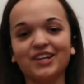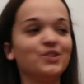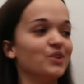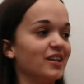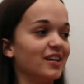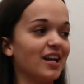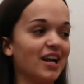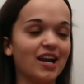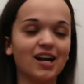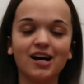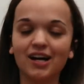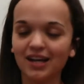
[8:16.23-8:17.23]
You are
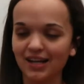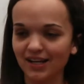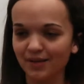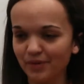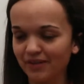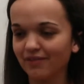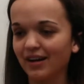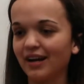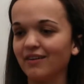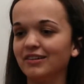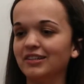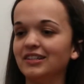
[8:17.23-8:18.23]
not gonna be
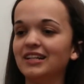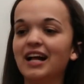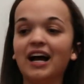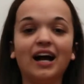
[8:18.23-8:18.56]
viral.